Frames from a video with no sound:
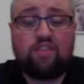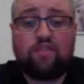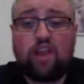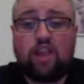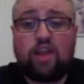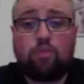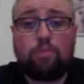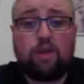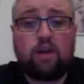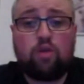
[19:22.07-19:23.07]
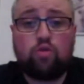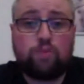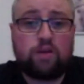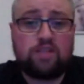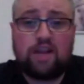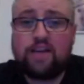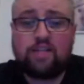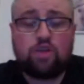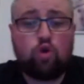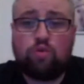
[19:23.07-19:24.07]
I think this fight will end up being close
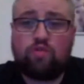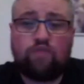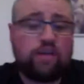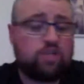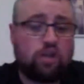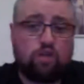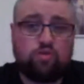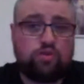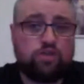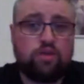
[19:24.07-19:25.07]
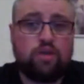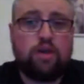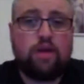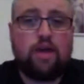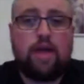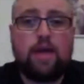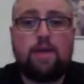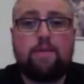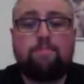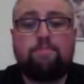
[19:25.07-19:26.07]
because Elias always fights close,
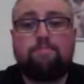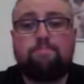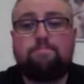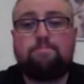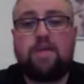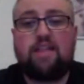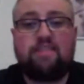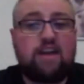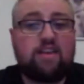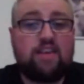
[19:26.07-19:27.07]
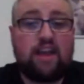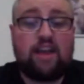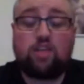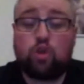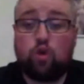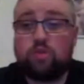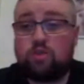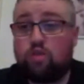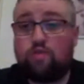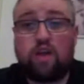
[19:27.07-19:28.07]
and Dan Kelly
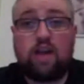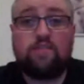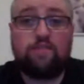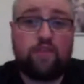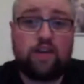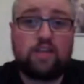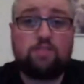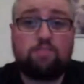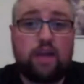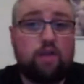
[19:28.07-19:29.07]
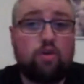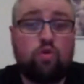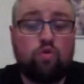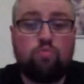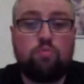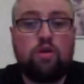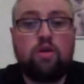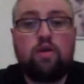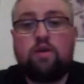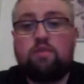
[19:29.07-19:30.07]
is always a tough guy to face down at
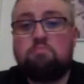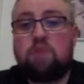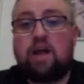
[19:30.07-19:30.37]
home.